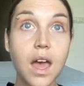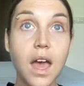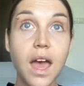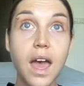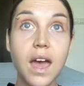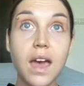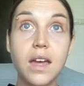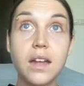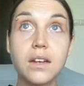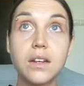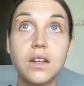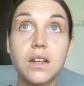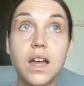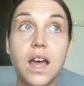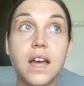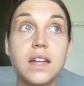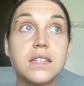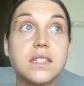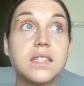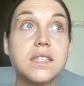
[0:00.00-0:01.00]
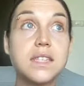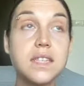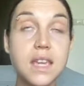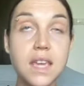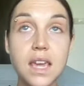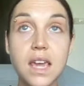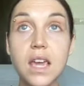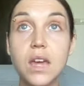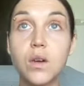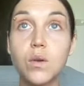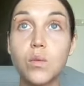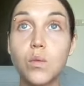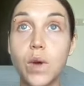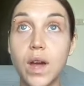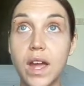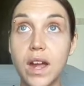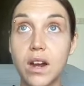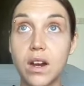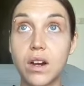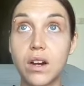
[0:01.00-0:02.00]
and and seeing
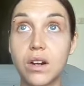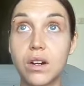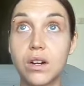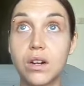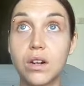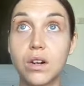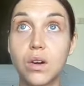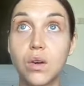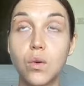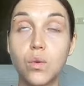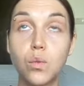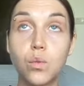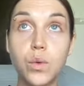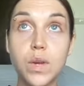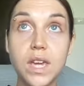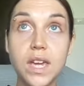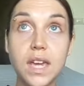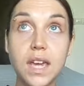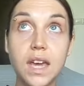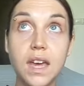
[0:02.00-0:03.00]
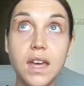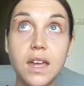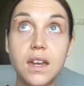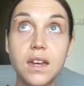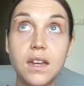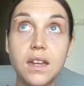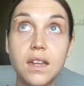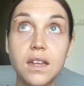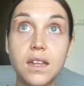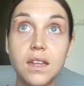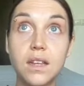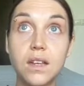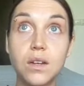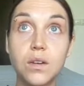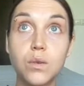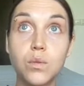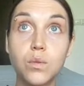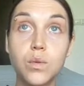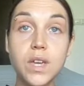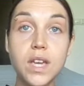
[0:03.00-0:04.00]
where we can
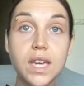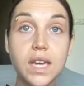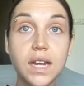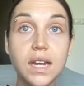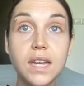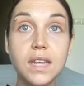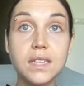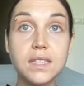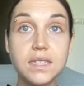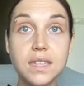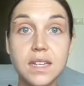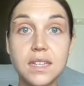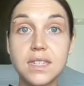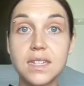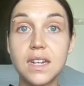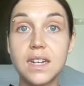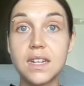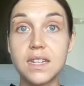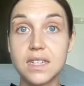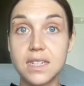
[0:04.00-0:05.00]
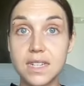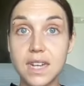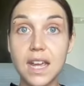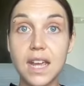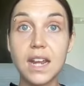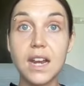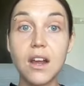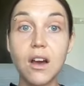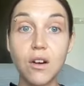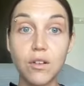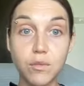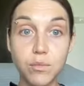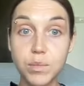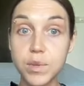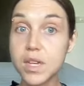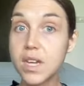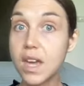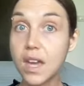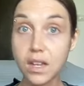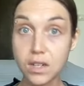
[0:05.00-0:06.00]
we can exist in a state of
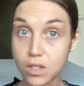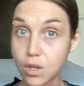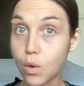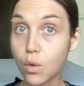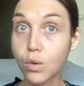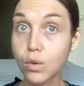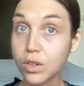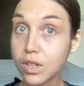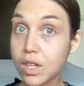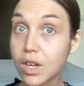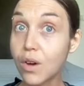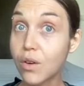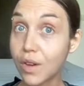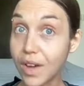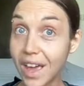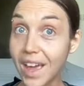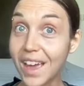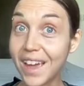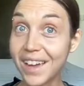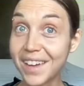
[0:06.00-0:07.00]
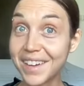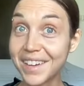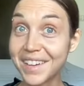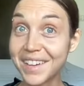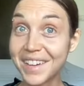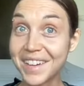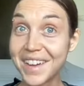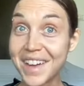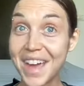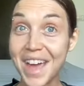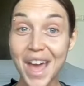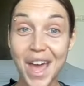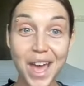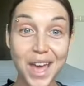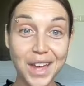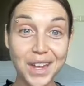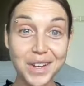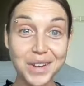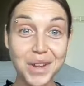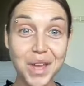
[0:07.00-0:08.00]
being totally okay
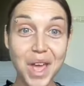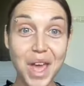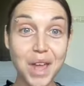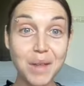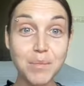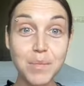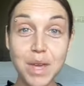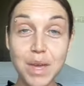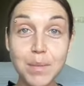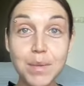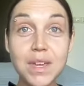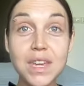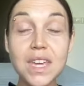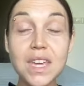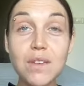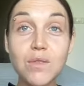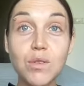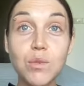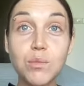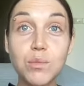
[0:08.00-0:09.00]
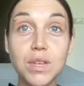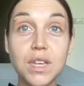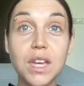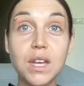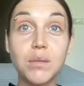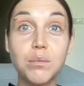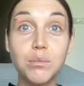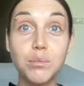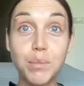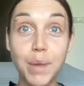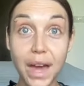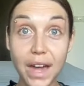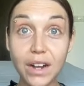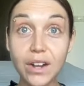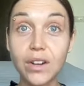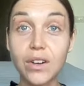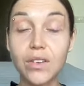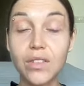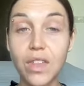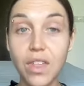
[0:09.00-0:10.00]
and and maybe even being
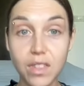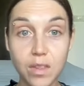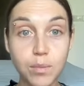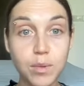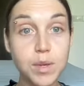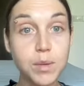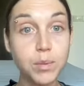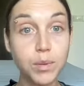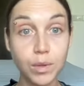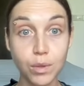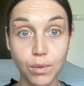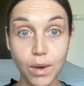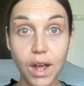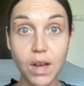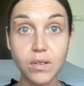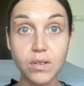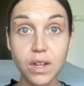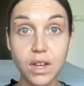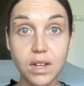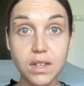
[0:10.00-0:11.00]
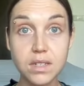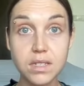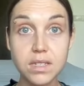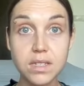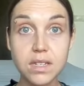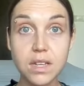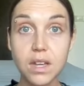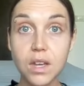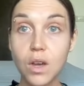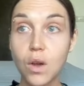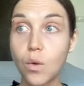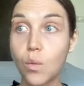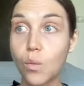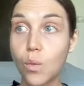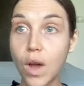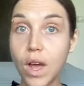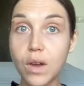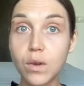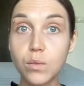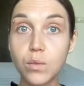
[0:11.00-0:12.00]
better than the people around us
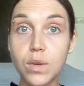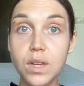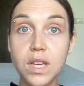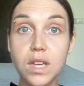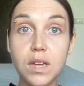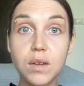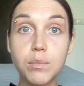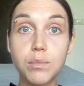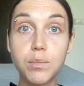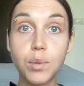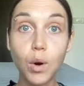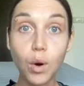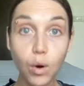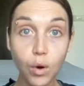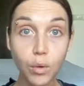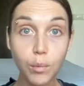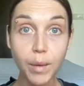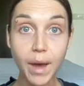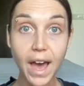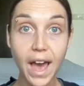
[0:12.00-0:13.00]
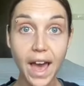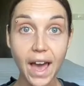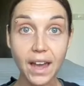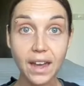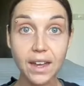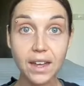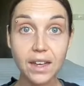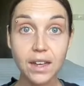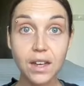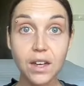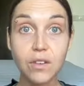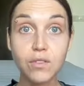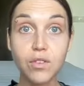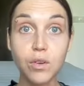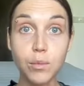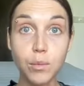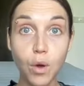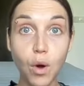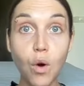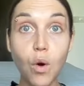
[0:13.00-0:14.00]
when we pull back
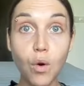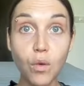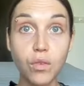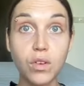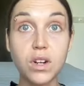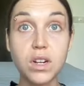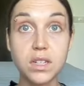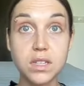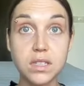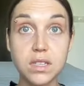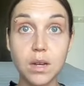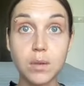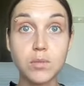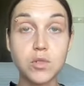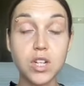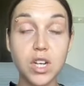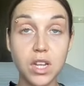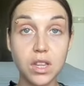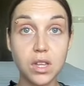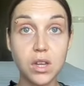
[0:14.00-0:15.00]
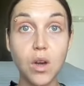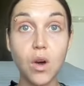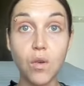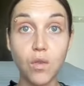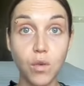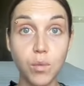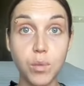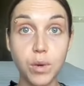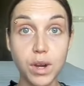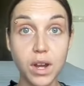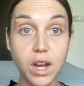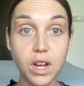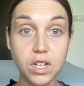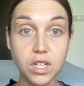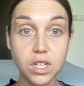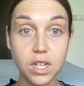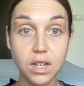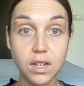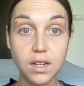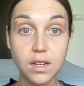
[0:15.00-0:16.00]
from the overconsumption and the
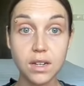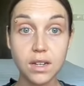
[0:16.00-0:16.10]
overproduction